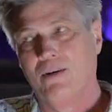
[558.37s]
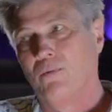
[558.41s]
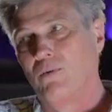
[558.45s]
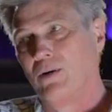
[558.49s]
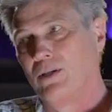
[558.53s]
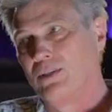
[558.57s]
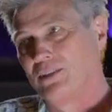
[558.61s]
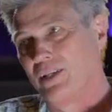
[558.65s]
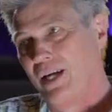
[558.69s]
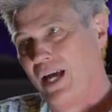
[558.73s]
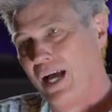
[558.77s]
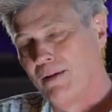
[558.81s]

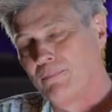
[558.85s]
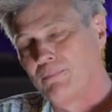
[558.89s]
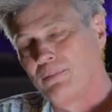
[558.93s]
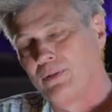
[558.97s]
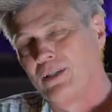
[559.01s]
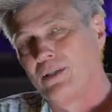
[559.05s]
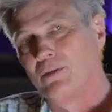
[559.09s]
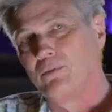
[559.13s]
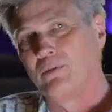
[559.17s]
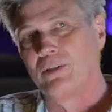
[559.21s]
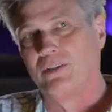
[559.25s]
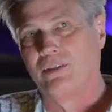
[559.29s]
What's
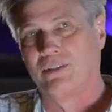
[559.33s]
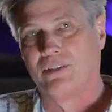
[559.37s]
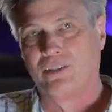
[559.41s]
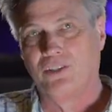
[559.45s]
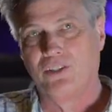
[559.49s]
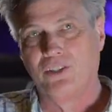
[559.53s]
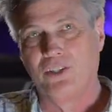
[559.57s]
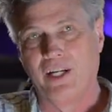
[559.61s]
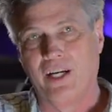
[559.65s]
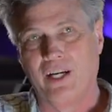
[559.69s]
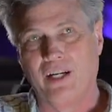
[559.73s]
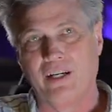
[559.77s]
happening with the
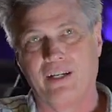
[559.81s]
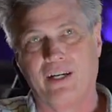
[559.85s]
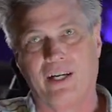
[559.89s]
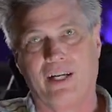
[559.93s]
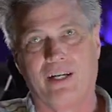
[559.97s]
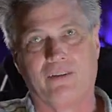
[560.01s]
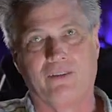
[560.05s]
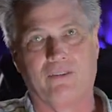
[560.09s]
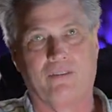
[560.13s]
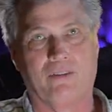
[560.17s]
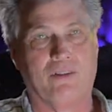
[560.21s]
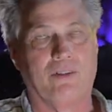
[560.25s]
chair
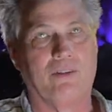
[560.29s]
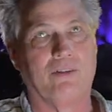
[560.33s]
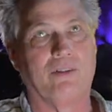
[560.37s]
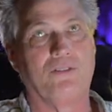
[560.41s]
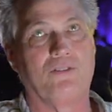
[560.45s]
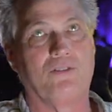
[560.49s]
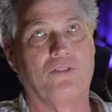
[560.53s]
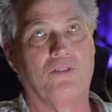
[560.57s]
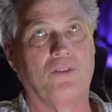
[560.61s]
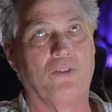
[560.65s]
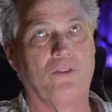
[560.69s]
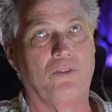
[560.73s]
now, though,
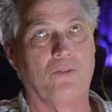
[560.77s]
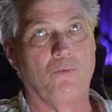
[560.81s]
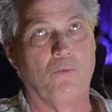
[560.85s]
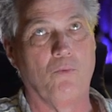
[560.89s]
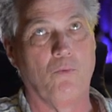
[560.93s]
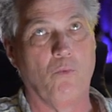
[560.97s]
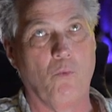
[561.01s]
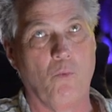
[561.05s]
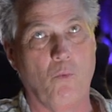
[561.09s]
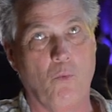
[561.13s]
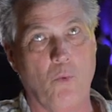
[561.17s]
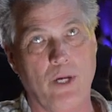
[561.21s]
is
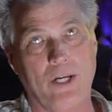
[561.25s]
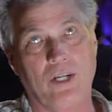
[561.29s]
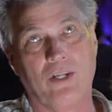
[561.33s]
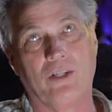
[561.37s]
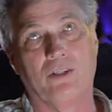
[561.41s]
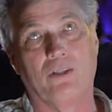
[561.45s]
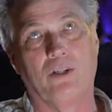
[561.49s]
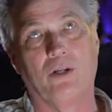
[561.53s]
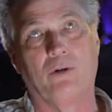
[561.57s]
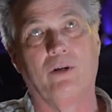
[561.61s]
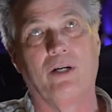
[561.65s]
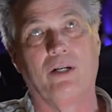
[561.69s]
we
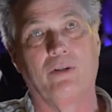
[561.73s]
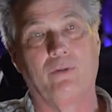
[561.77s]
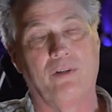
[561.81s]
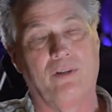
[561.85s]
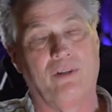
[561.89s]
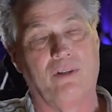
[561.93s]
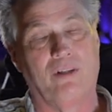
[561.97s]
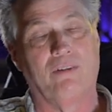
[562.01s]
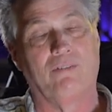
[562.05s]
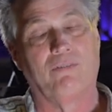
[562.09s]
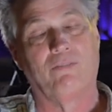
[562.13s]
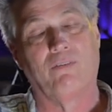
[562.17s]
could go out
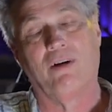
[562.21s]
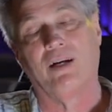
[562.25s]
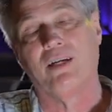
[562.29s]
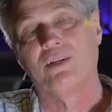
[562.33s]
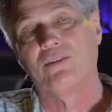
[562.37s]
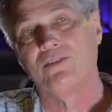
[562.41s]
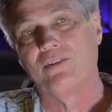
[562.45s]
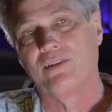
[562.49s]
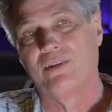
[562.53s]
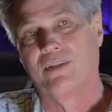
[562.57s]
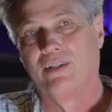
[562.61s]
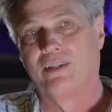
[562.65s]
with our
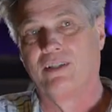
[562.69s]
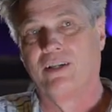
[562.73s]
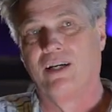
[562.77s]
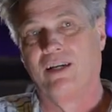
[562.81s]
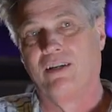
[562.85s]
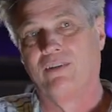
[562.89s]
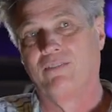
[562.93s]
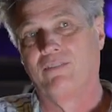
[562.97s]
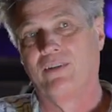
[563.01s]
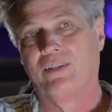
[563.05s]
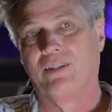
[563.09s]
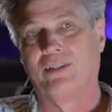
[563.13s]
friends that
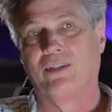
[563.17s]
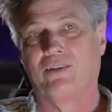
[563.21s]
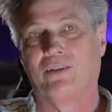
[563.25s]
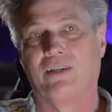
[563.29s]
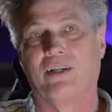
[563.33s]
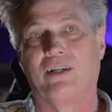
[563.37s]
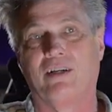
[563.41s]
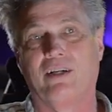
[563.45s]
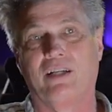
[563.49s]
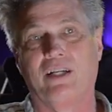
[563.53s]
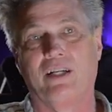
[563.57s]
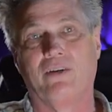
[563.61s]

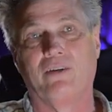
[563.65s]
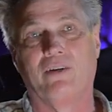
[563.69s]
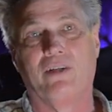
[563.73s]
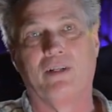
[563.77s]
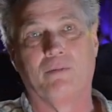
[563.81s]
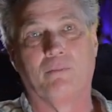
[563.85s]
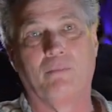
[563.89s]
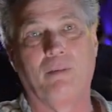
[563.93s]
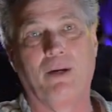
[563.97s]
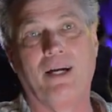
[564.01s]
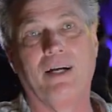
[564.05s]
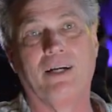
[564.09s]
are hearing
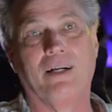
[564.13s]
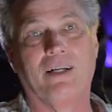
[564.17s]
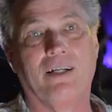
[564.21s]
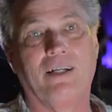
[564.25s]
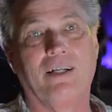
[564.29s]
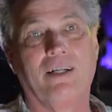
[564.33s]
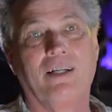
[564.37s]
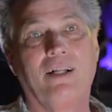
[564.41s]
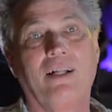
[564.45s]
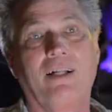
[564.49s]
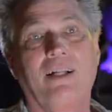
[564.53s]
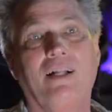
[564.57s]
impaired